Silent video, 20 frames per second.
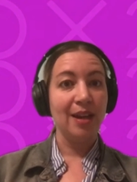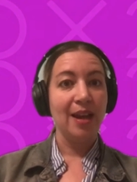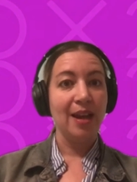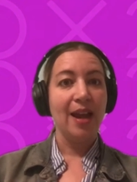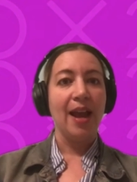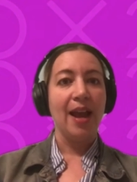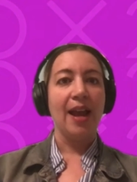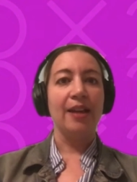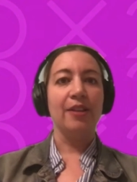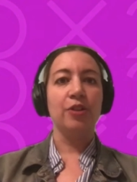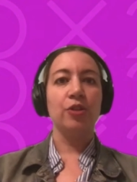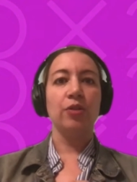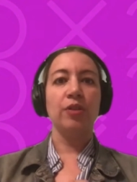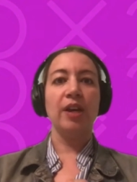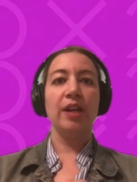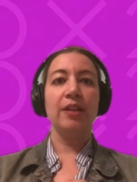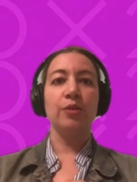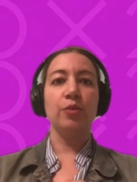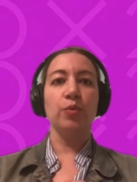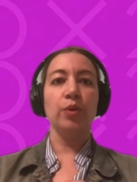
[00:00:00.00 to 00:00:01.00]
And so
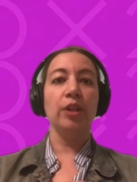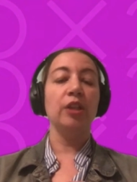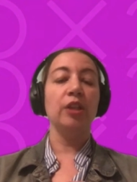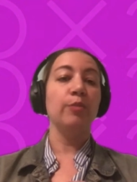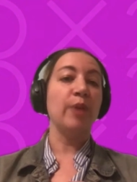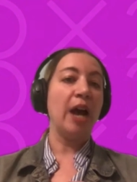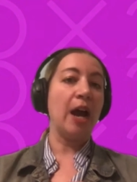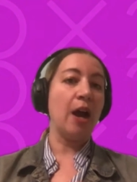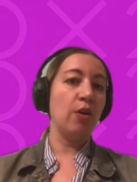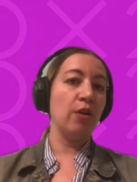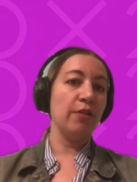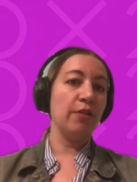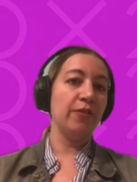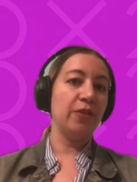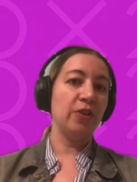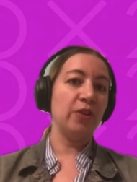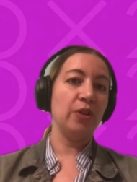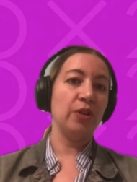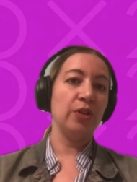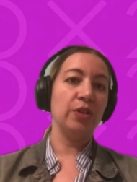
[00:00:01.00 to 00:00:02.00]
that's really
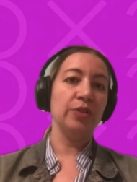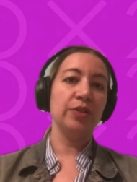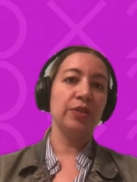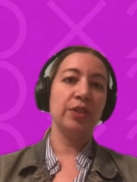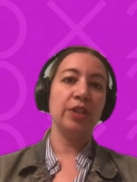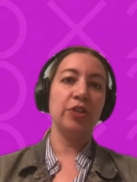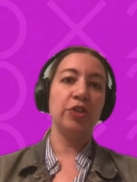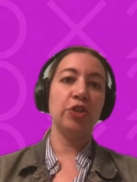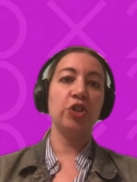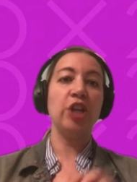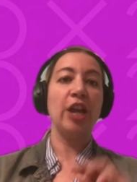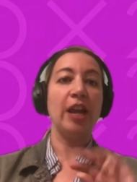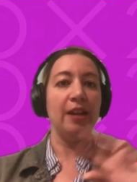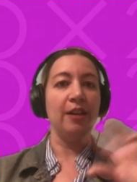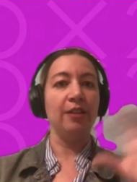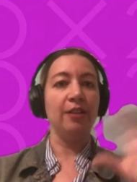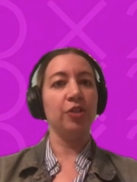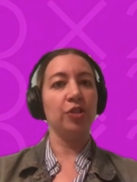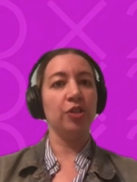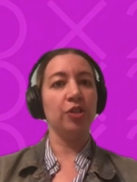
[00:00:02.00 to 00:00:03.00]
powerful to
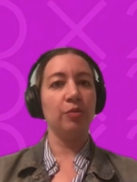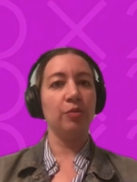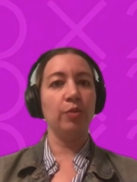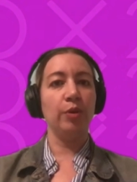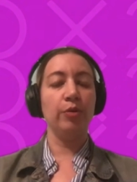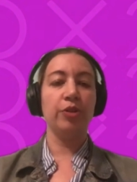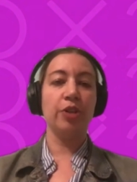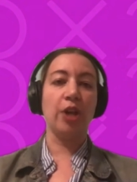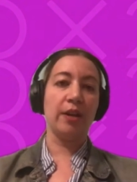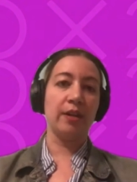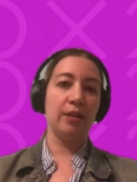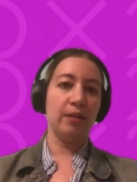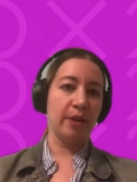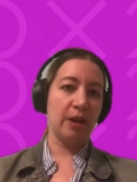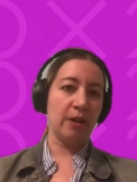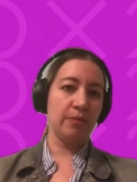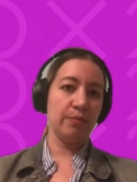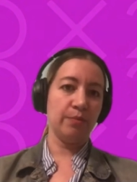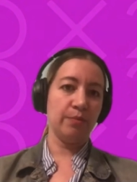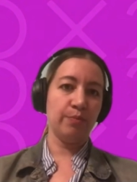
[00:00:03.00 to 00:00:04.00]
change. We were talking
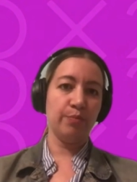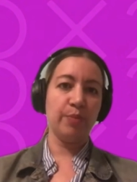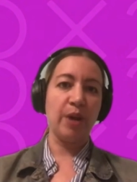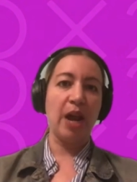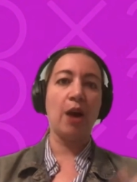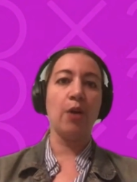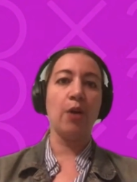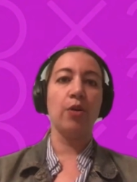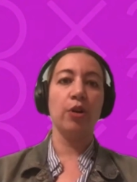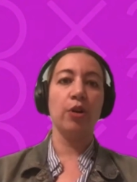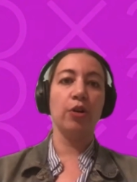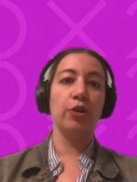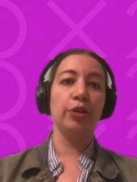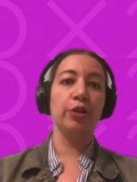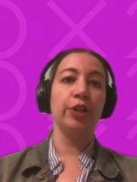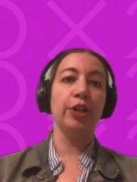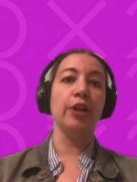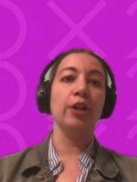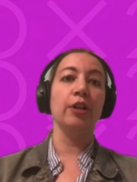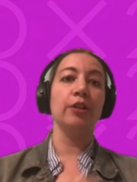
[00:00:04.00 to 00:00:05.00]
about power
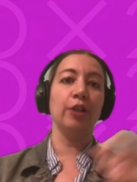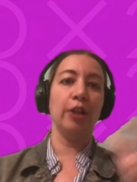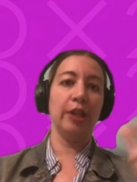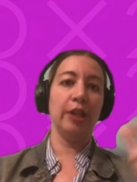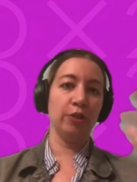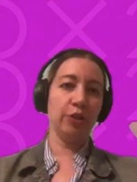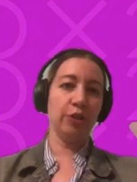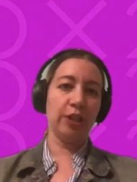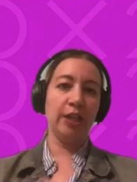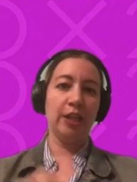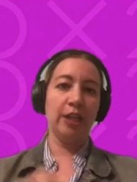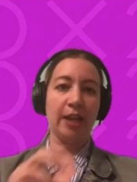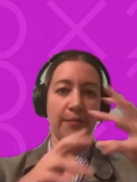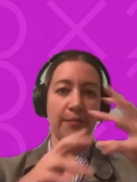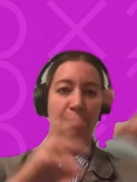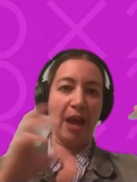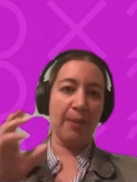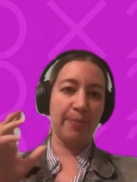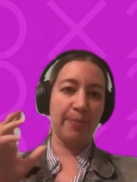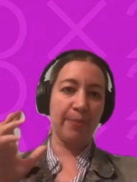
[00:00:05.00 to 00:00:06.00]
earlier, like looking at
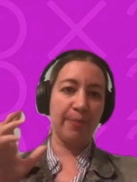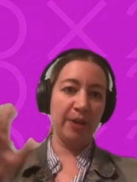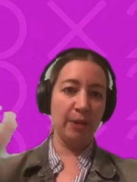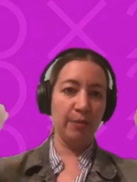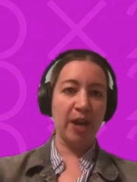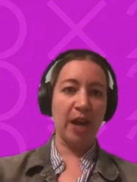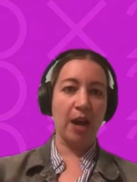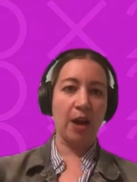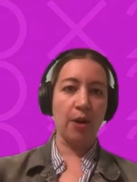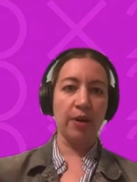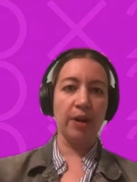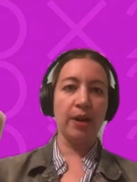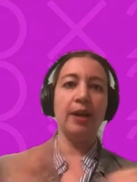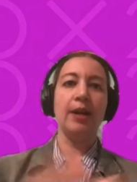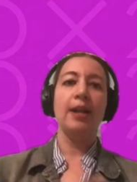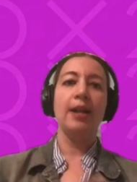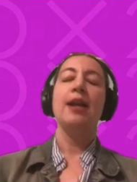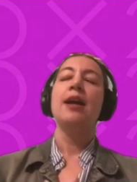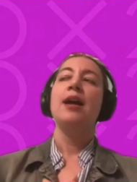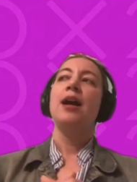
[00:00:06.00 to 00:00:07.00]
mapping power,
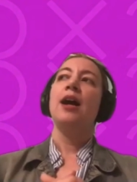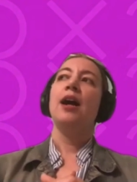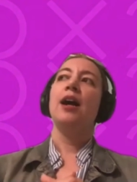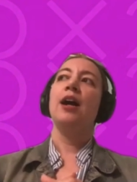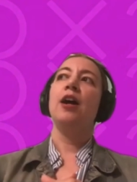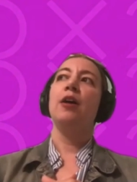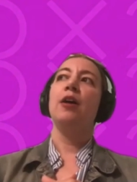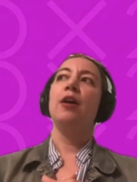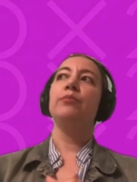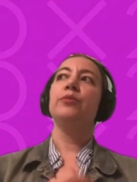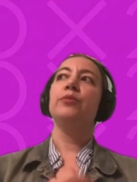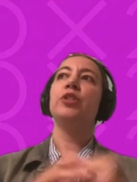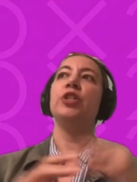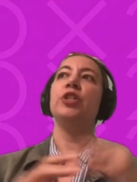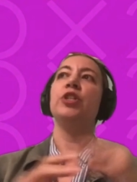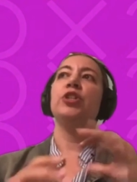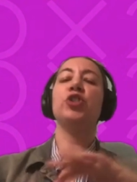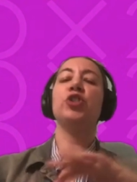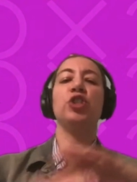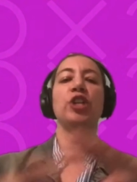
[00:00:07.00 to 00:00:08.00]
to
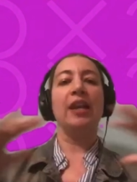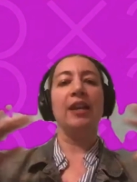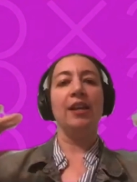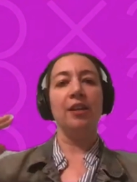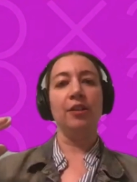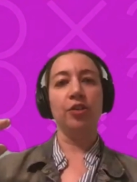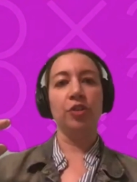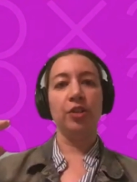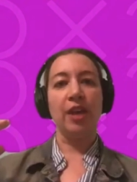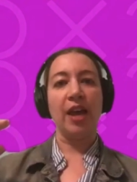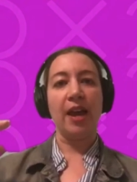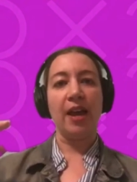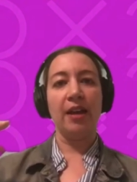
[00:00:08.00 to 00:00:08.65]
change that